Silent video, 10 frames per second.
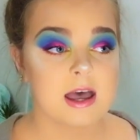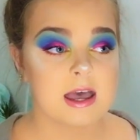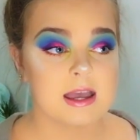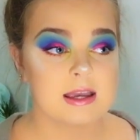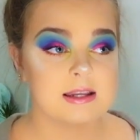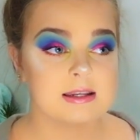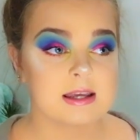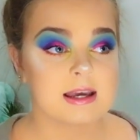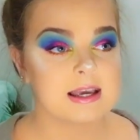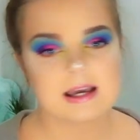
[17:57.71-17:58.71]
And
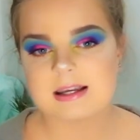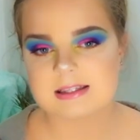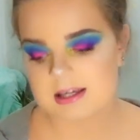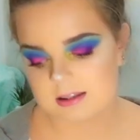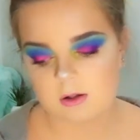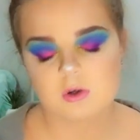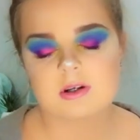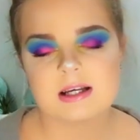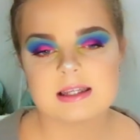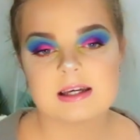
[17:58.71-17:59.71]
again, it's like the
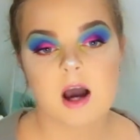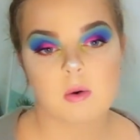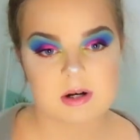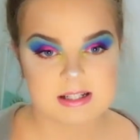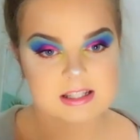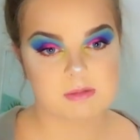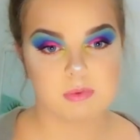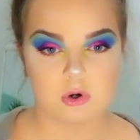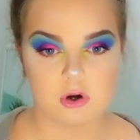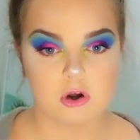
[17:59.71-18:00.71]
Laura Lee thing, I wanted to
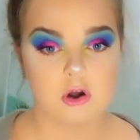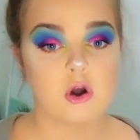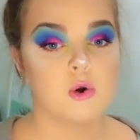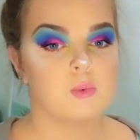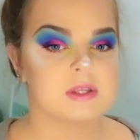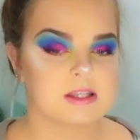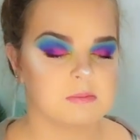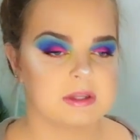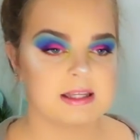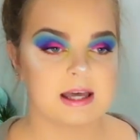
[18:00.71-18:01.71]
support her with
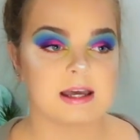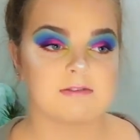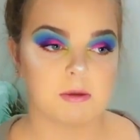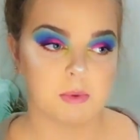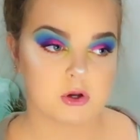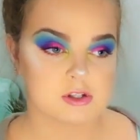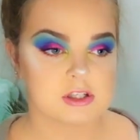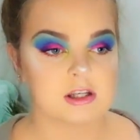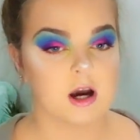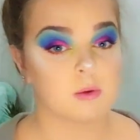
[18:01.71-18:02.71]
something that if I purchase it